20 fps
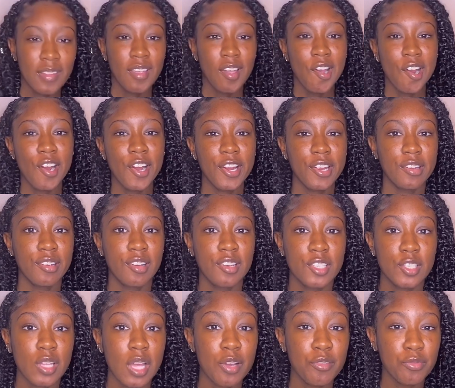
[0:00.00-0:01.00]
Alright y'all,
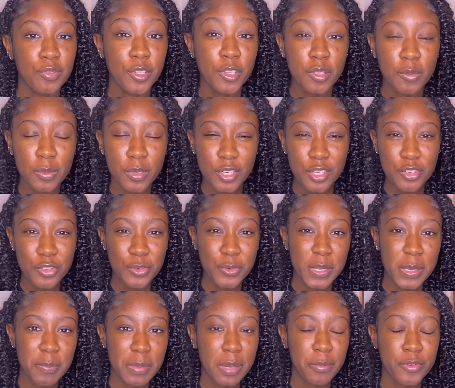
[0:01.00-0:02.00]
so I've really been
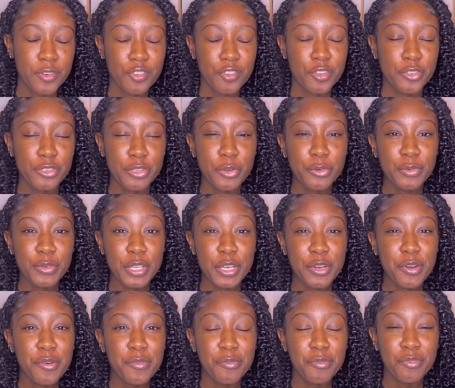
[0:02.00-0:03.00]
enjoying my Patrice
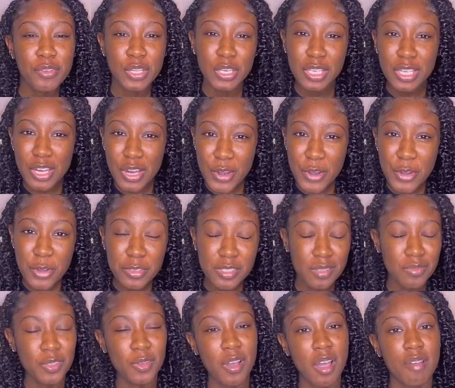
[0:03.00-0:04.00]
O'Neal videos.
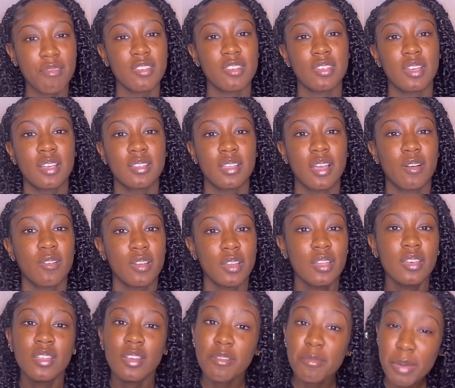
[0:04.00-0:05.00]
If you haven't checked out
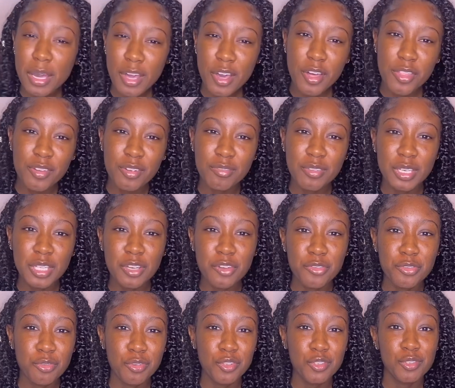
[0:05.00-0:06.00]
any of my other
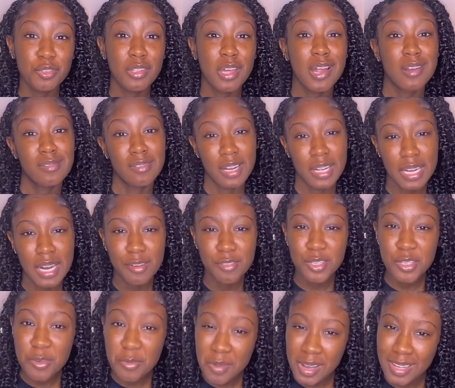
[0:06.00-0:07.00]
videos, you can do that right after
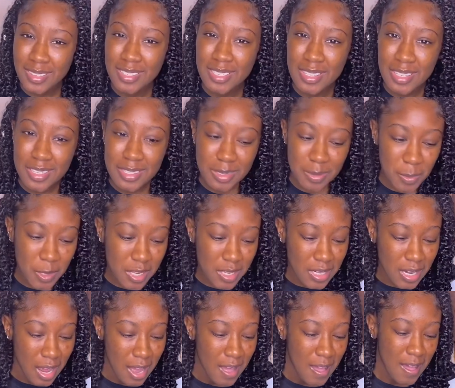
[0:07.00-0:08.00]
you watch this one.
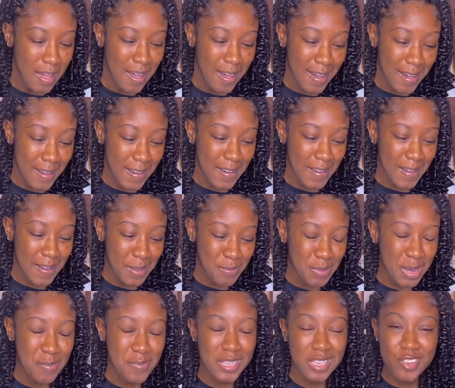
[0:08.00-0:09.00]

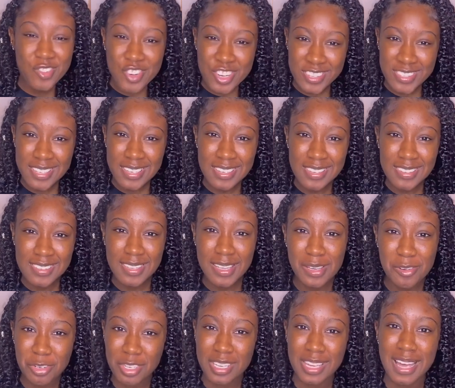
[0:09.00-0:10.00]
I'm interested in
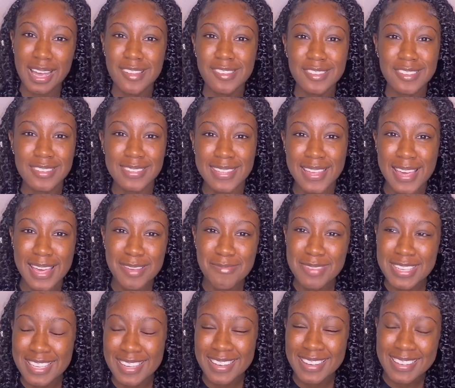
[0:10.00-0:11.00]
seeing what he has to say
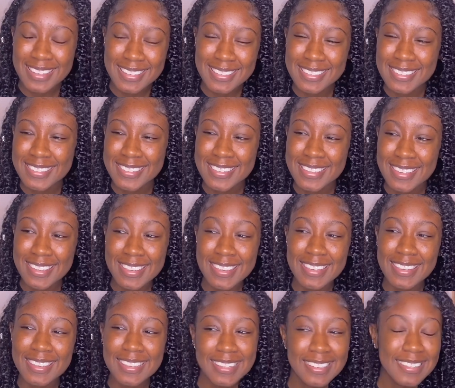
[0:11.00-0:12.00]
because
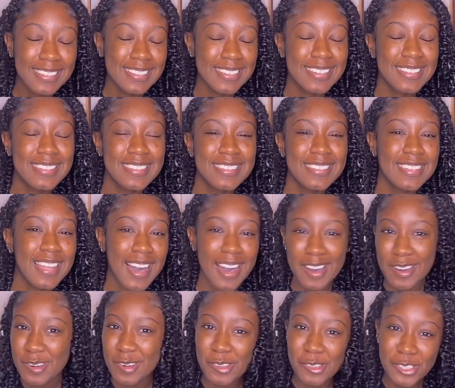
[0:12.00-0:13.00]
he does
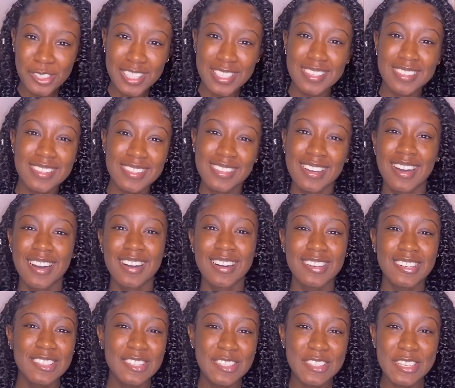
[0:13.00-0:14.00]
not hold his
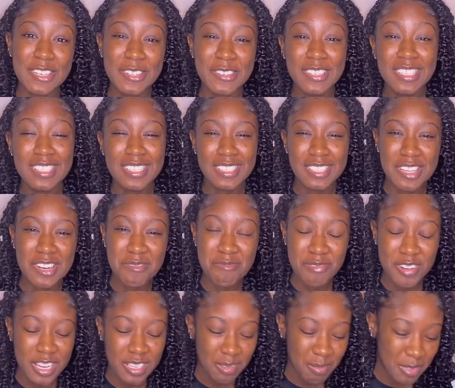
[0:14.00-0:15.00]
tongue, so we're just gonna
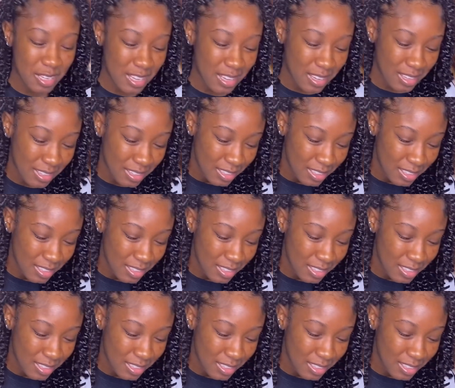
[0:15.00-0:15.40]
press play.